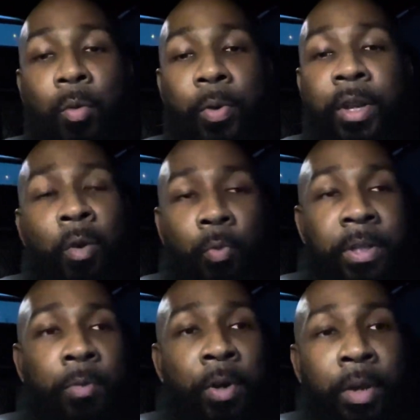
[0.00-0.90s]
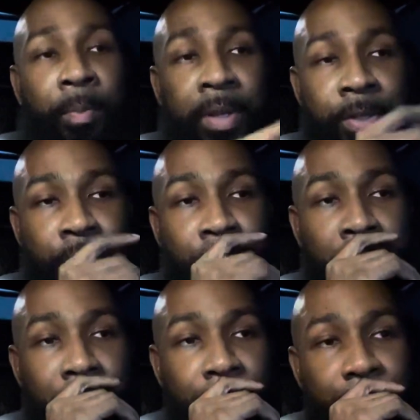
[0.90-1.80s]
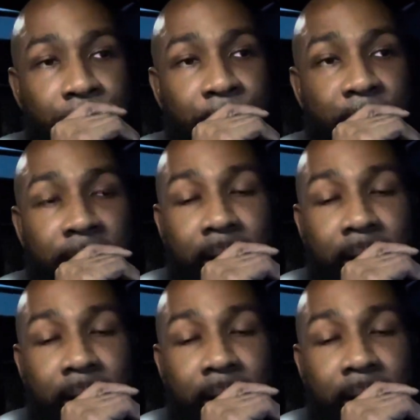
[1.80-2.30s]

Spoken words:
we don't really want to administer in.